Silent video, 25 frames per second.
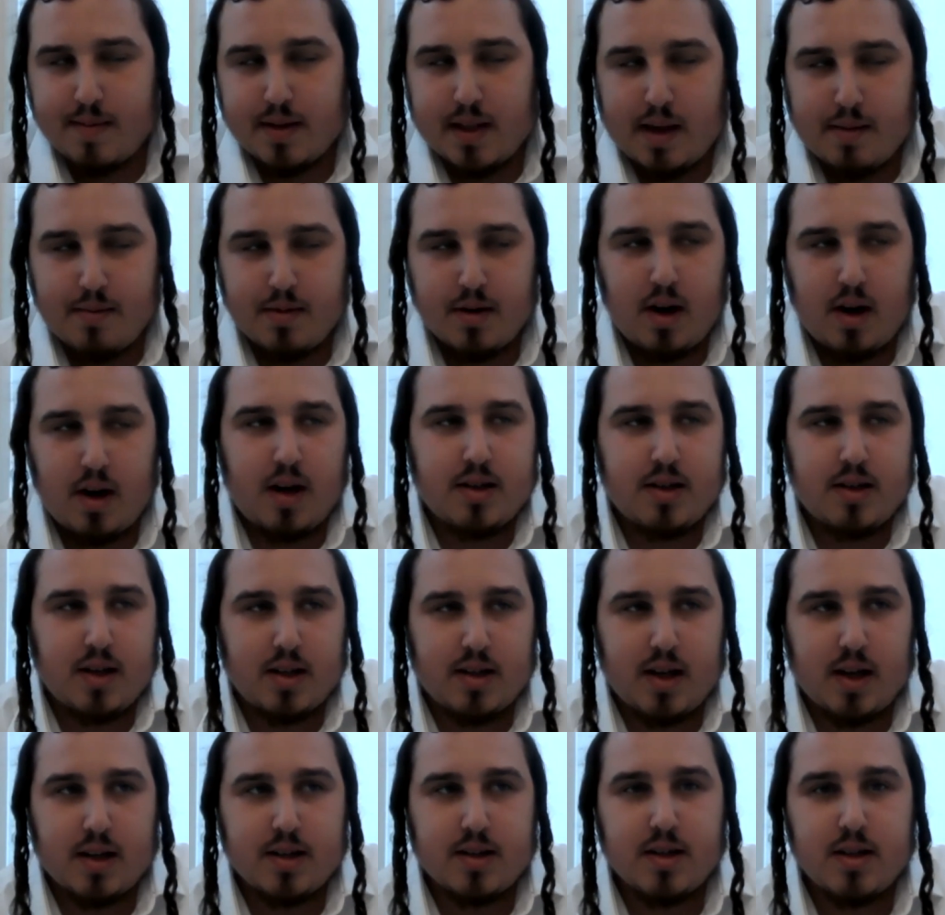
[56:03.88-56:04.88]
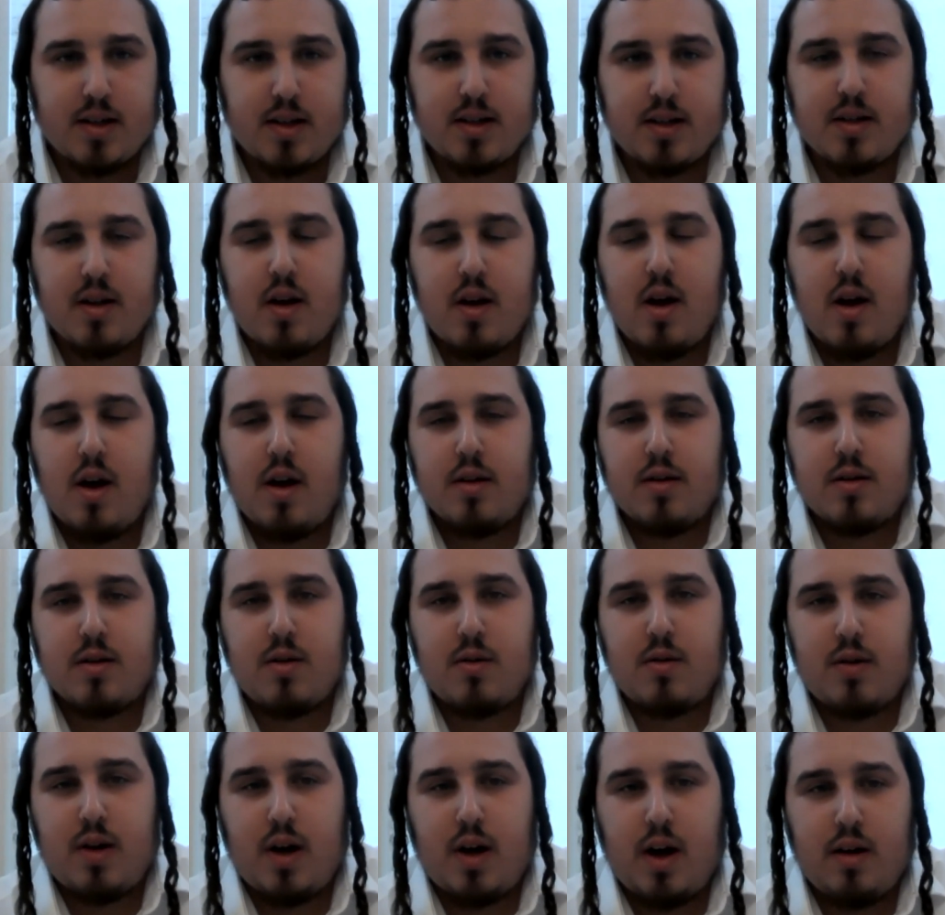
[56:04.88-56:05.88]
time in Lebanon?" I said, "Yes, it is." It's
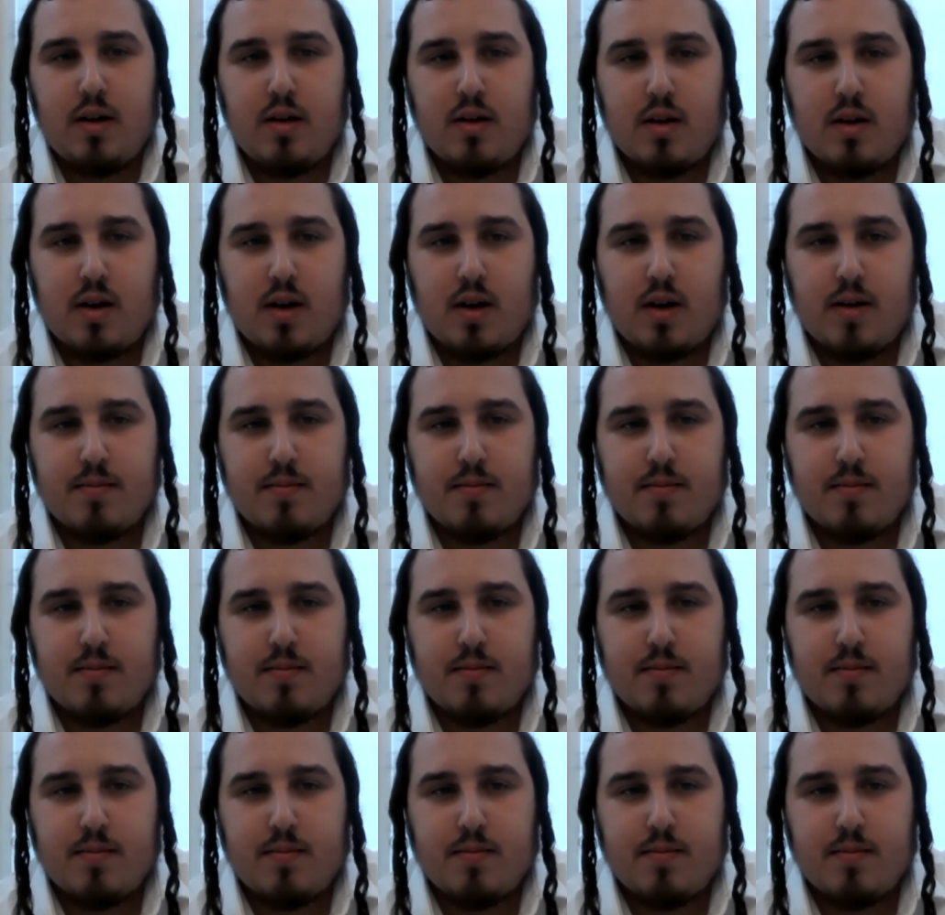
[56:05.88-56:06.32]
okay.